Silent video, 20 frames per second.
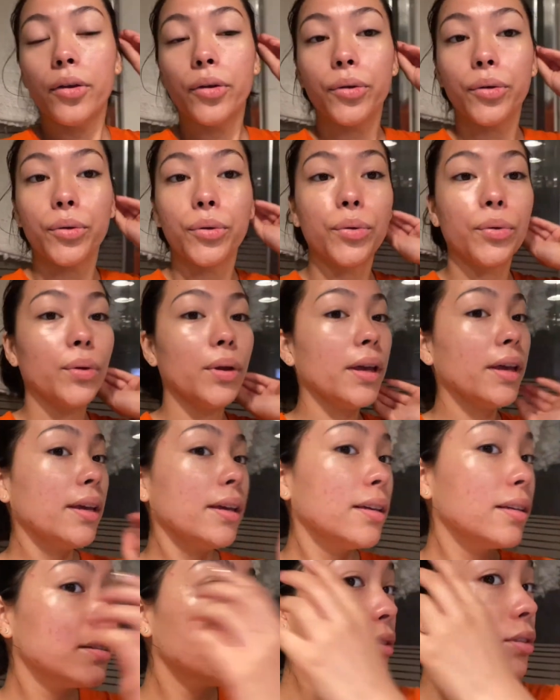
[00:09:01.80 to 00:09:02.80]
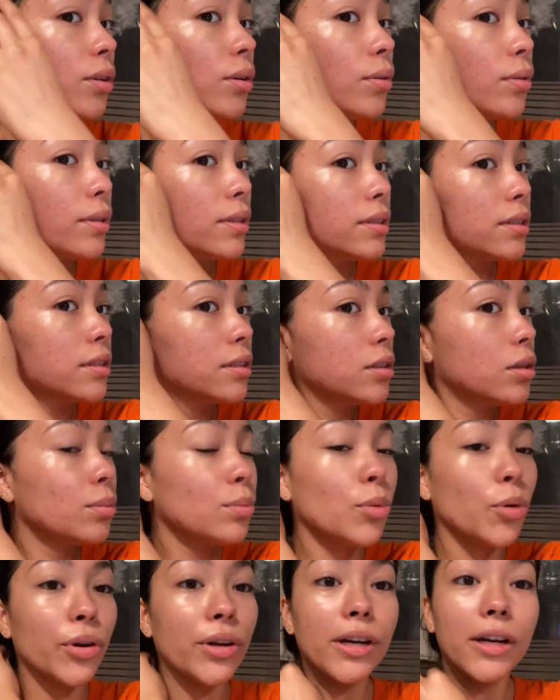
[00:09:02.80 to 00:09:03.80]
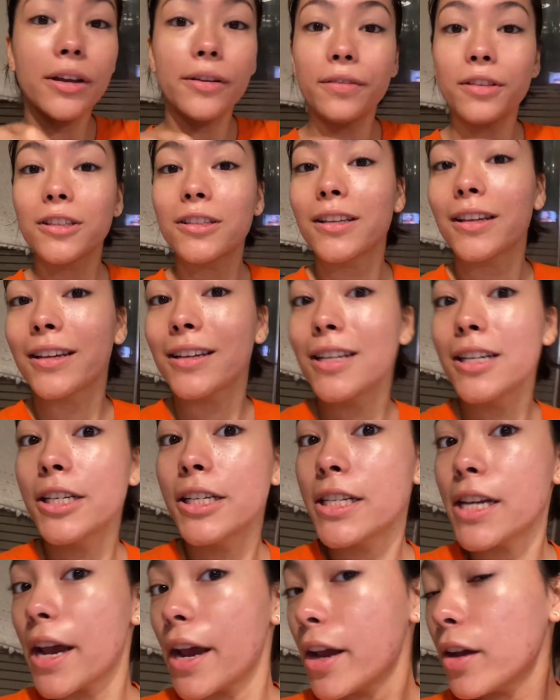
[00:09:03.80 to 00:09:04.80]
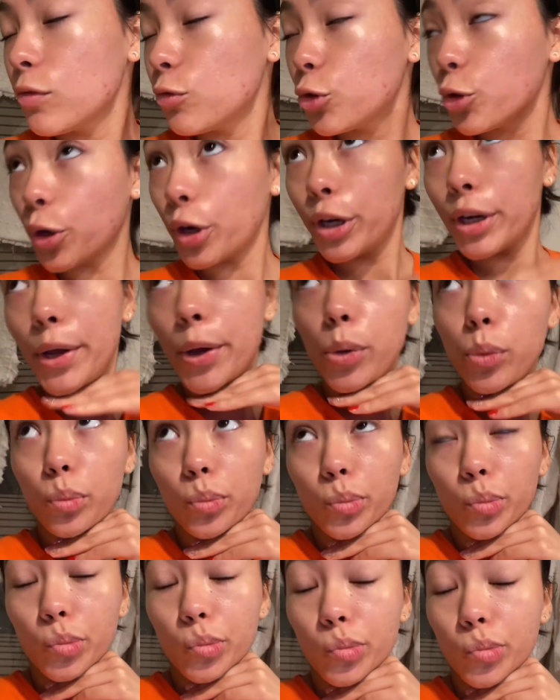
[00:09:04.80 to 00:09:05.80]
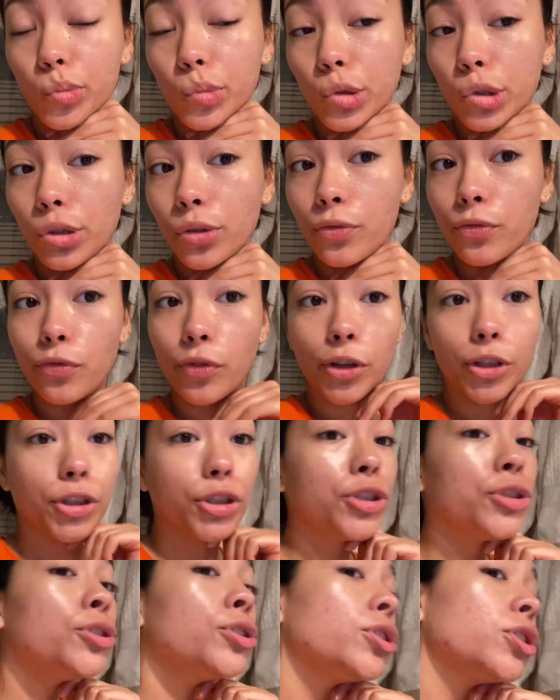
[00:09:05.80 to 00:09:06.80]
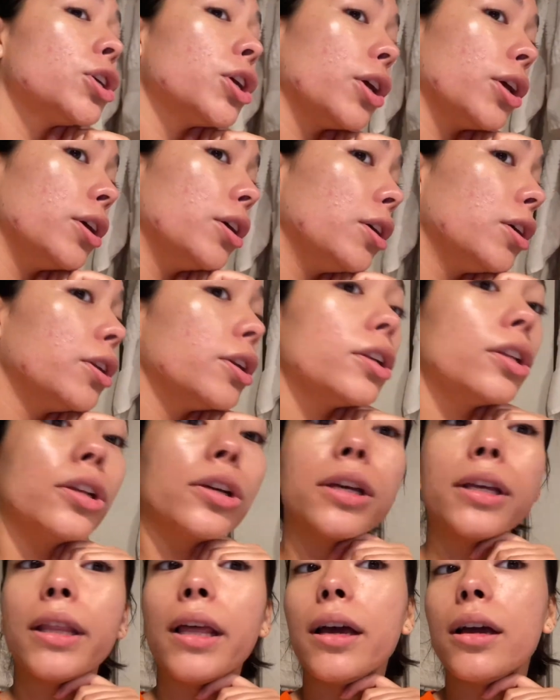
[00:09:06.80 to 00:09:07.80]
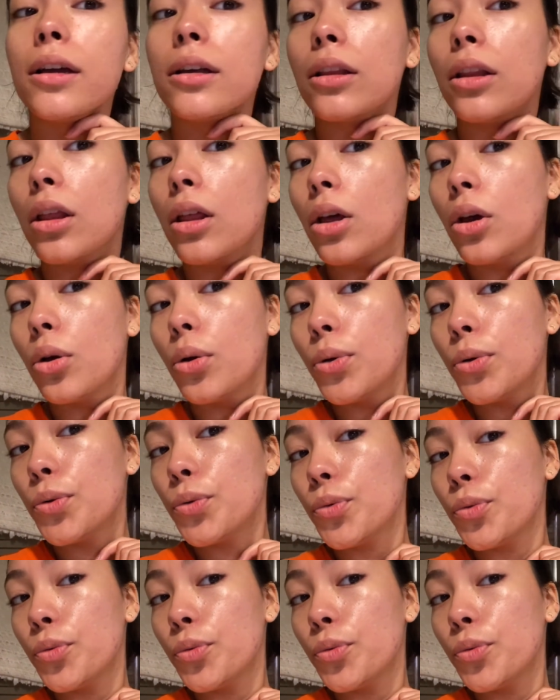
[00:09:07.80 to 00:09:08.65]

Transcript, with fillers: Okay, so this is the morning of the second day of trying out Fenty Skin, and look at that glow.